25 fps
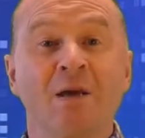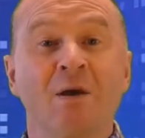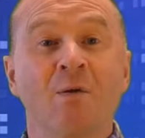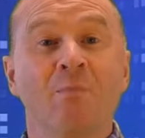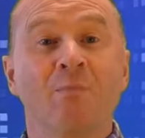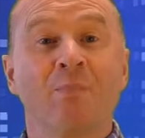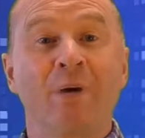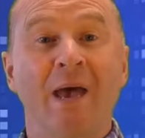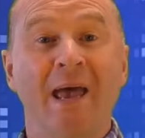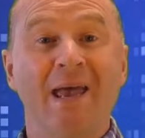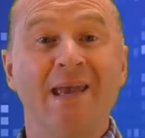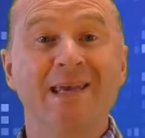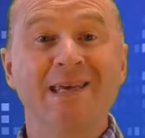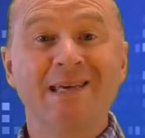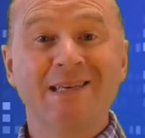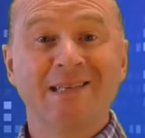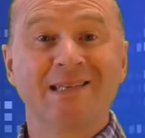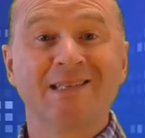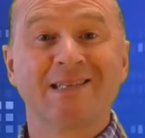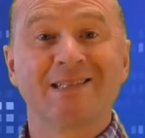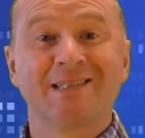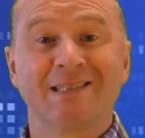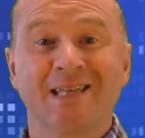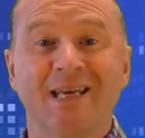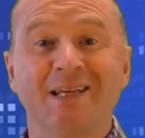
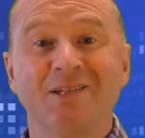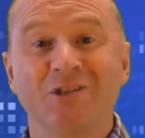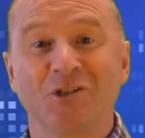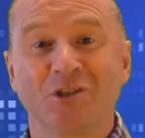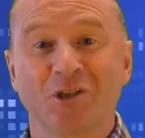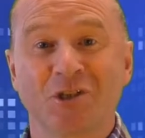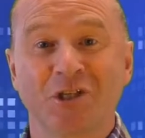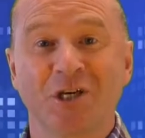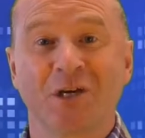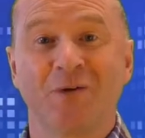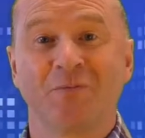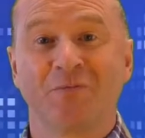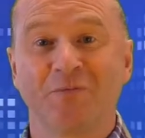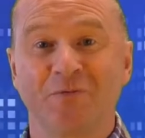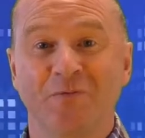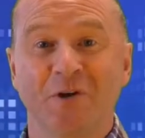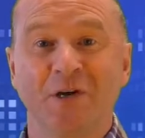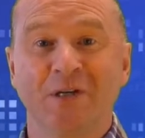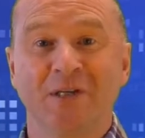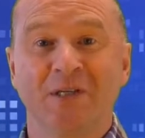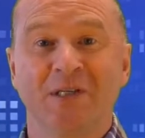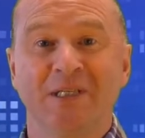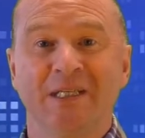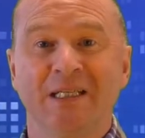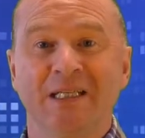Paying attention up
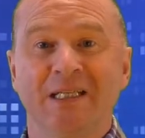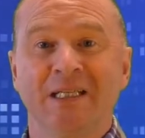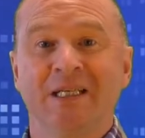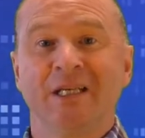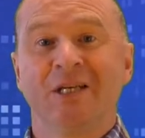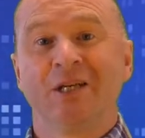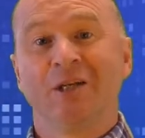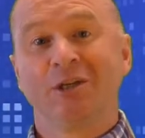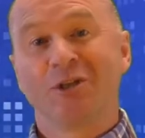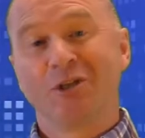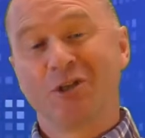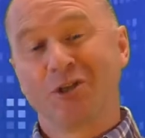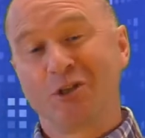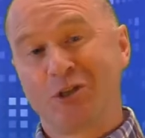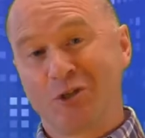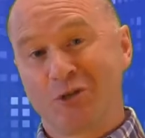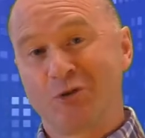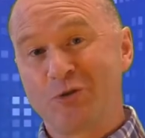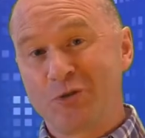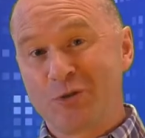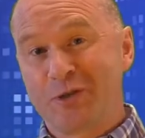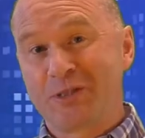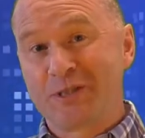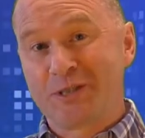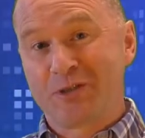front and
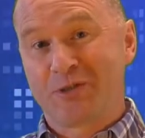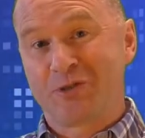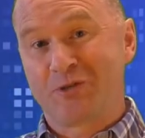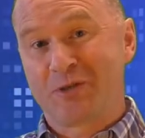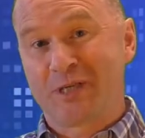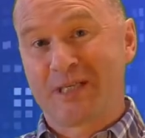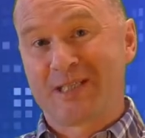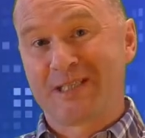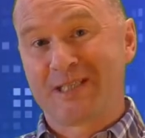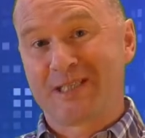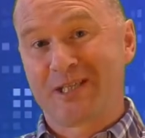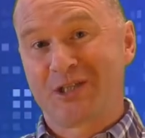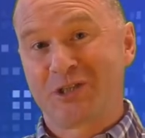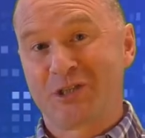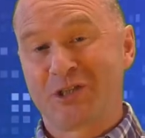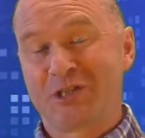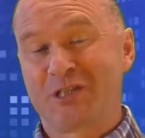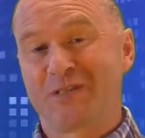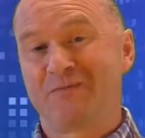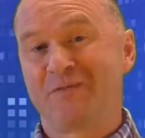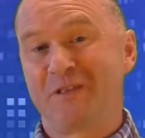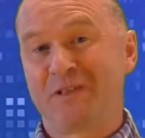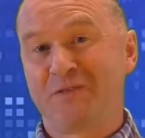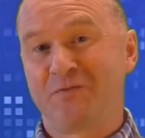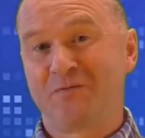during the transition
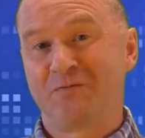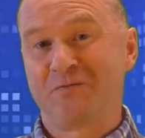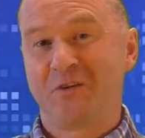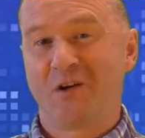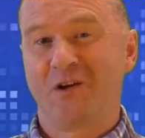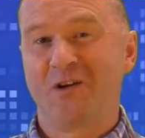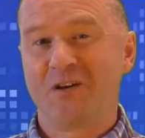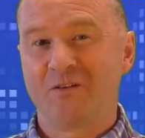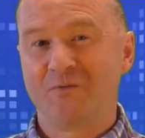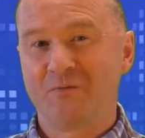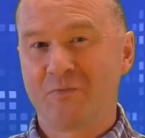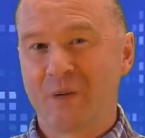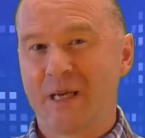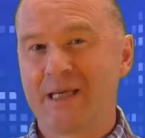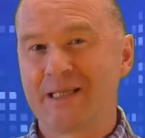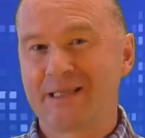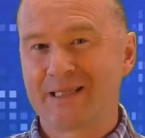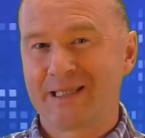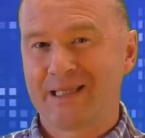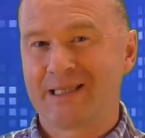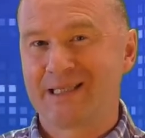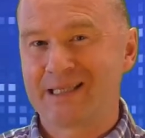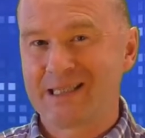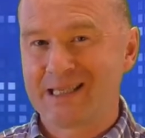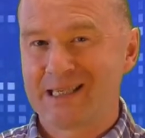to these 5
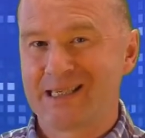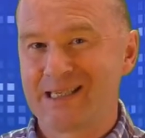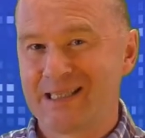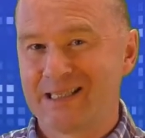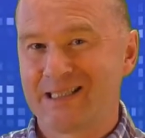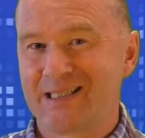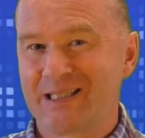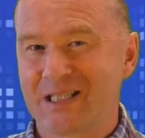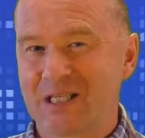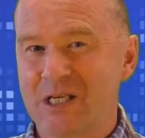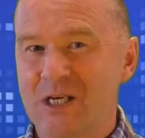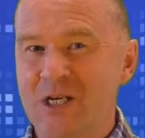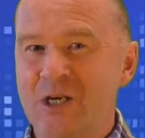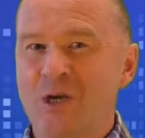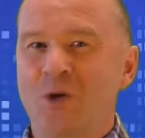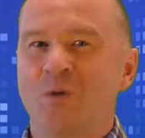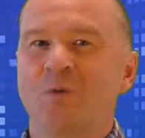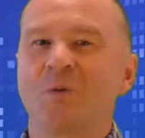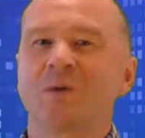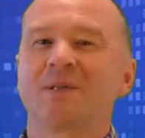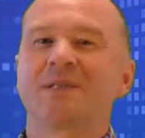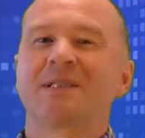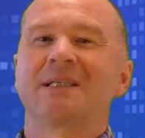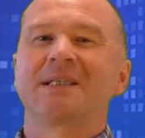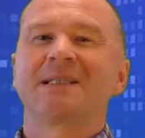basic needs
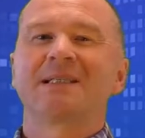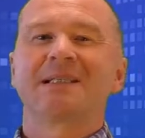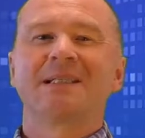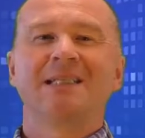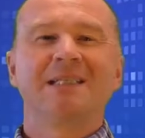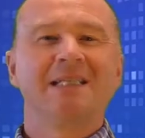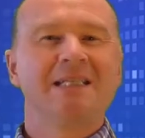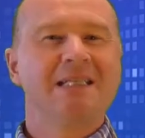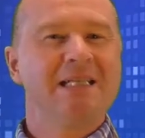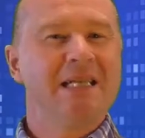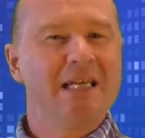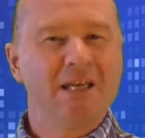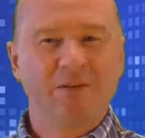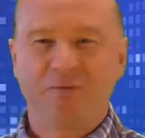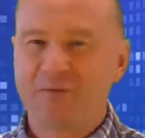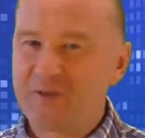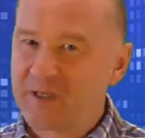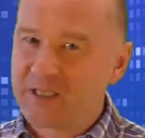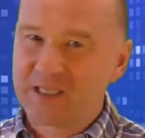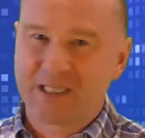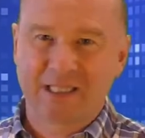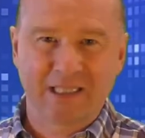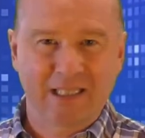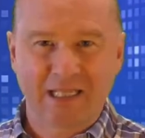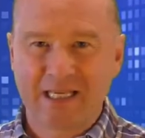will
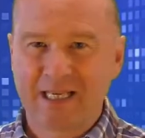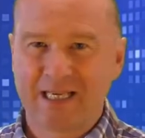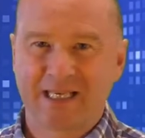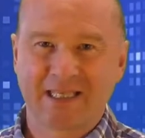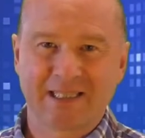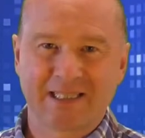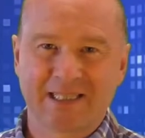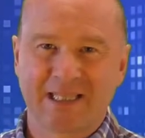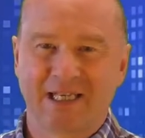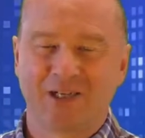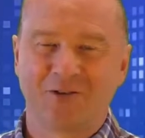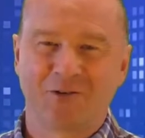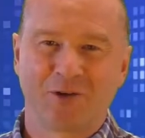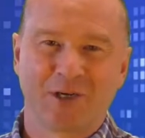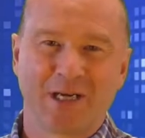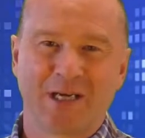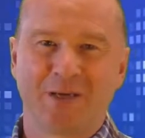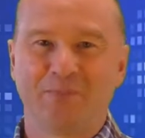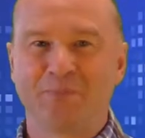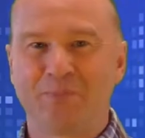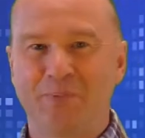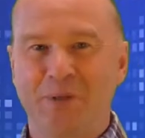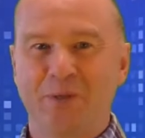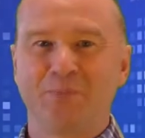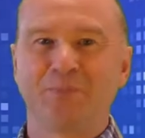significantly
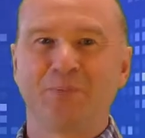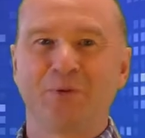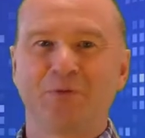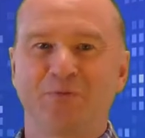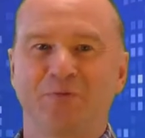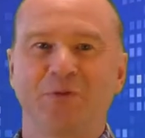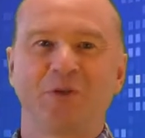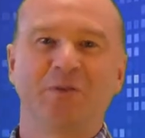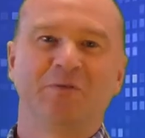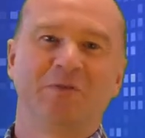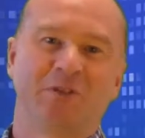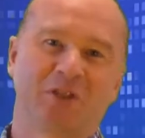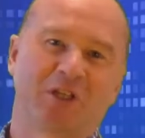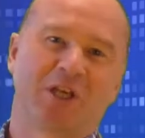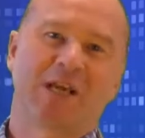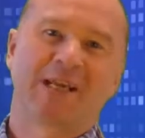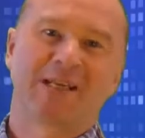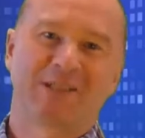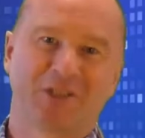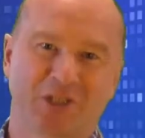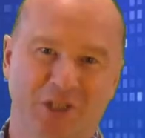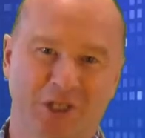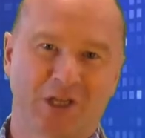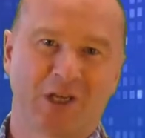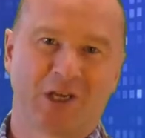accelerate people through the
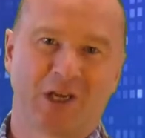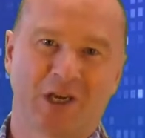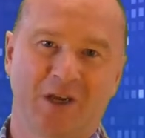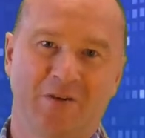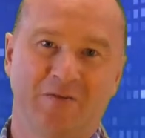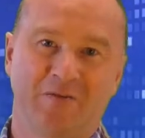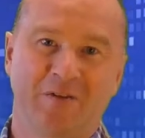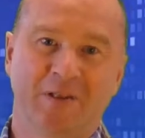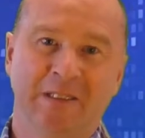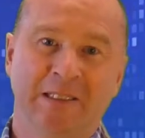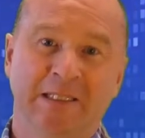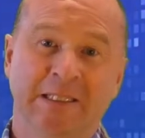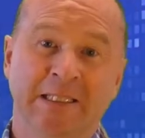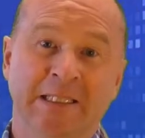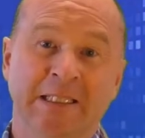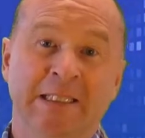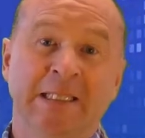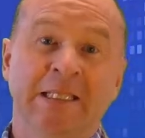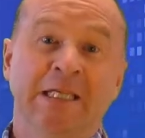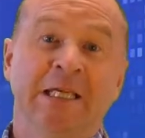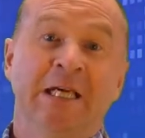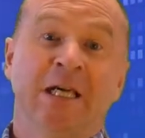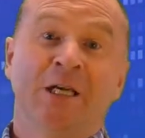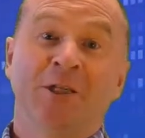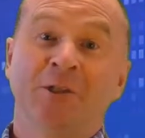change curve,
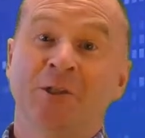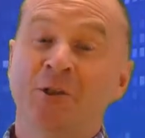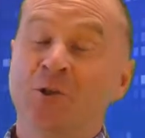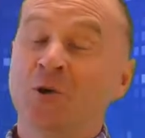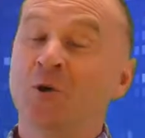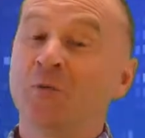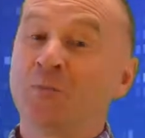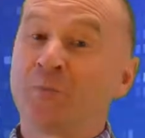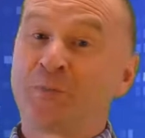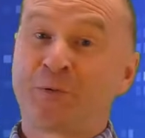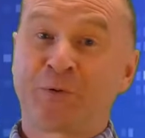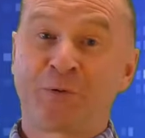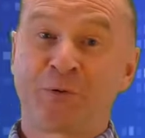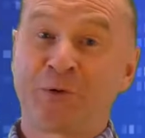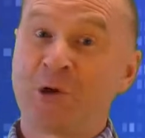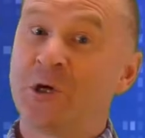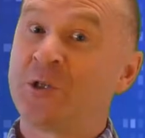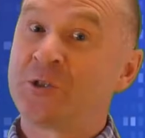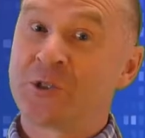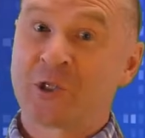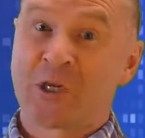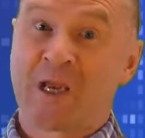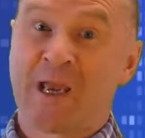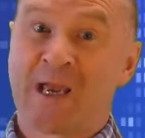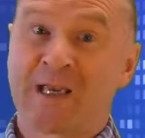and your
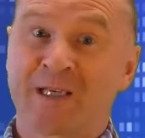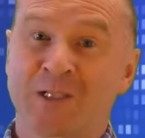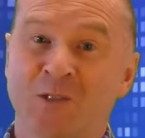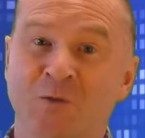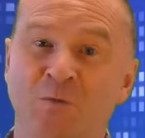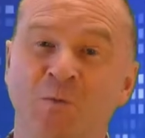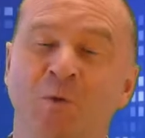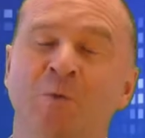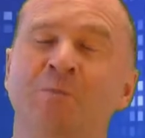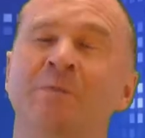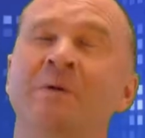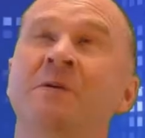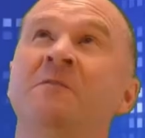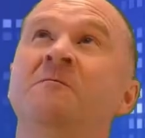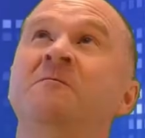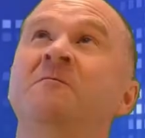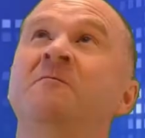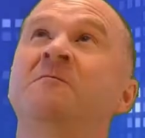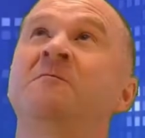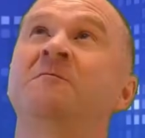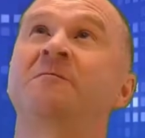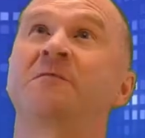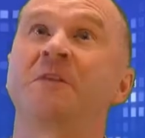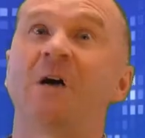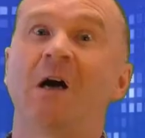projects will be
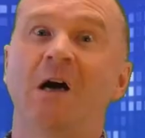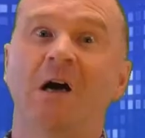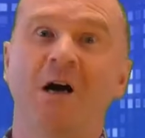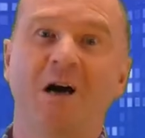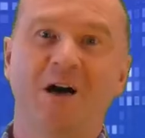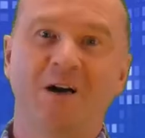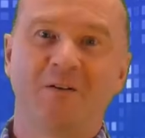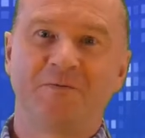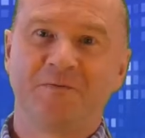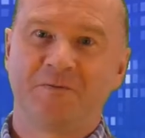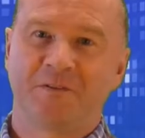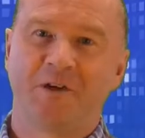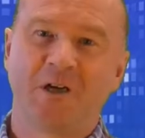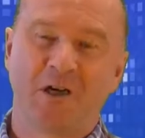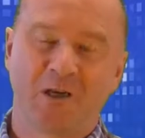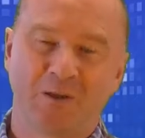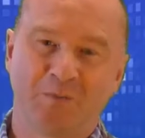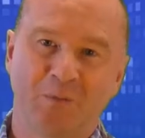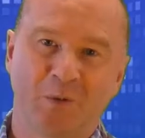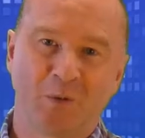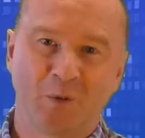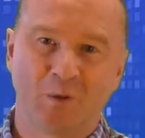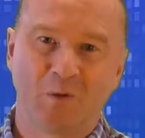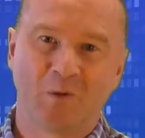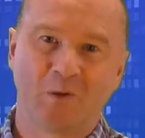far, far
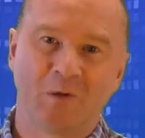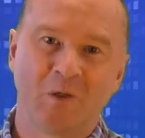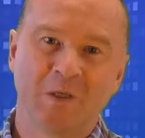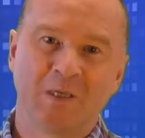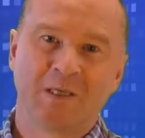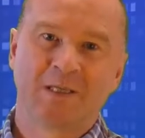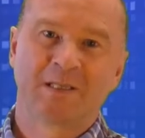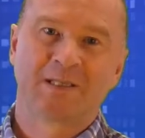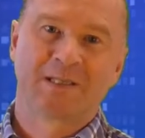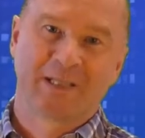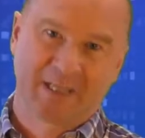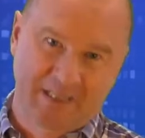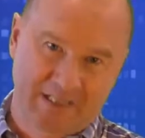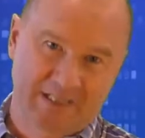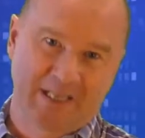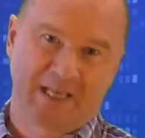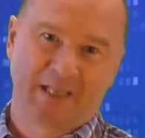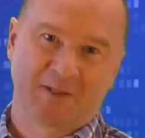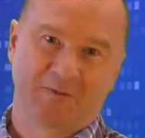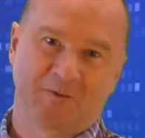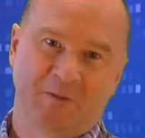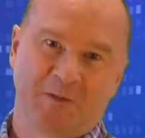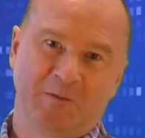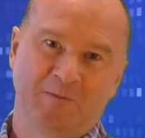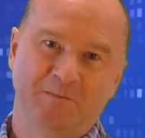more
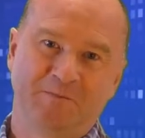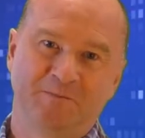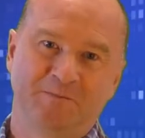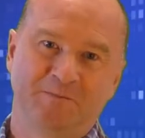successful.